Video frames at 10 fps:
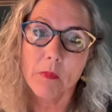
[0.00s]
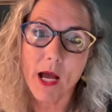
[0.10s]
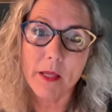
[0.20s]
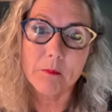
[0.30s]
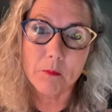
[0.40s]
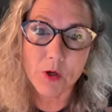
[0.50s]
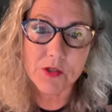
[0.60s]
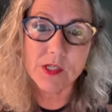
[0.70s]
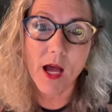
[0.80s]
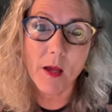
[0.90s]
by
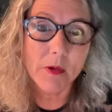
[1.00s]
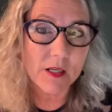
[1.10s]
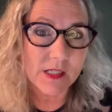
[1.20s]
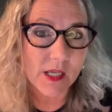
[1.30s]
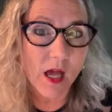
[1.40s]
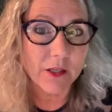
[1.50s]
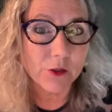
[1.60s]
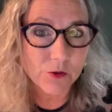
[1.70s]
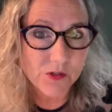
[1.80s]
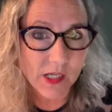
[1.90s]
Mosab
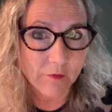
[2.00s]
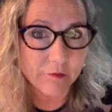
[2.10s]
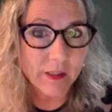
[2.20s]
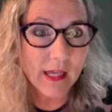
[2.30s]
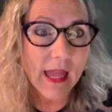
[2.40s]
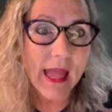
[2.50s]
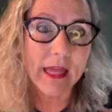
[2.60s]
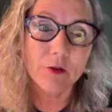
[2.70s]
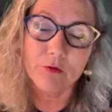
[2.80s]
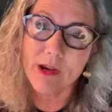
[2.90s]
Hassan Yousef
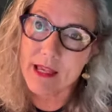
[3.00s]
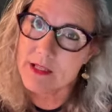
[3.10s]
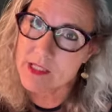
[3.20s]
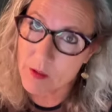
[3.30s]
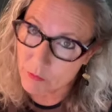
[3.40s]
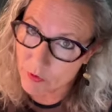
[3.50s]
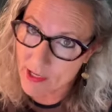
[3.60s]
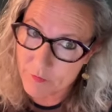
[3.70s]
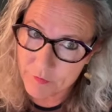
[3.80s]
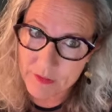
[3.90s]
and raise some
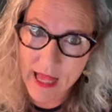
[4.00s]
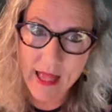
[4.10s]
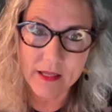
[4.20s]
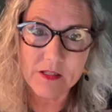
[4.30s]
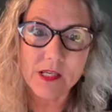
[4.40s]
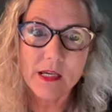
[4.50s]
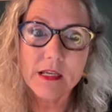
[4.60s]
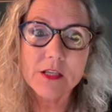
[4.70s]
red flags.